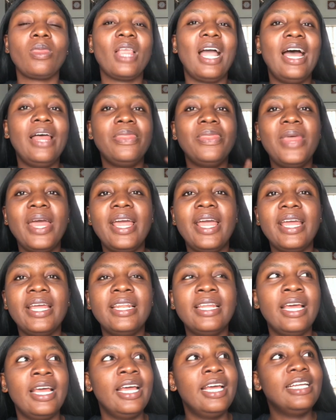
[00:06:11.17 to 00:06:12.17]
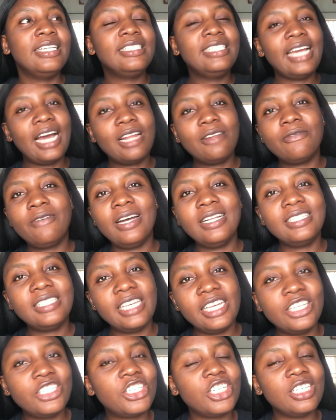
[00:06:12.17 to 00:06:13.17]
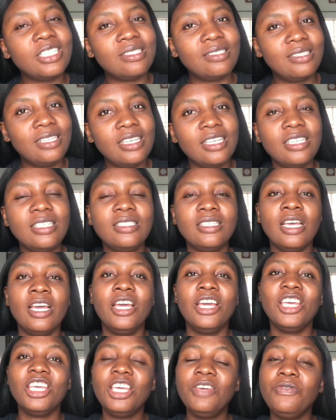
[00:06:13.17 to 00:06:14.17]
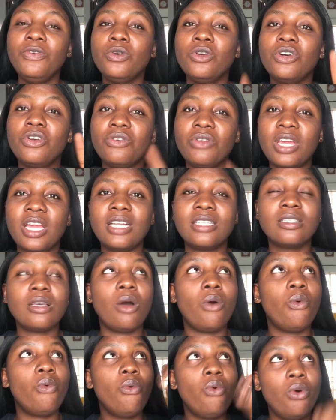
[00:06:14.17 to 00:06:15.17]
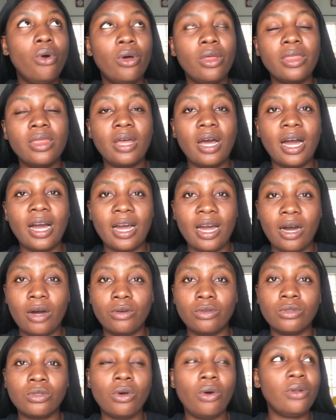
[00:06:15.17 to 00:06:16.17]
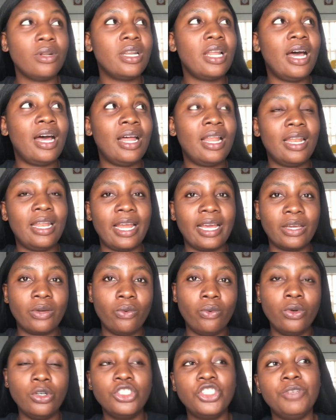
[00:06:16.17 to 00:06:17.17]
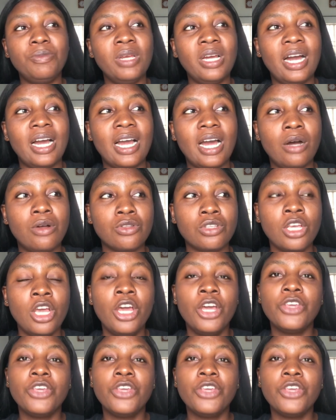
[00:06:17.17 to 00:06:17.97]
And then the advantage is this: if you create one account under like one Gmail account,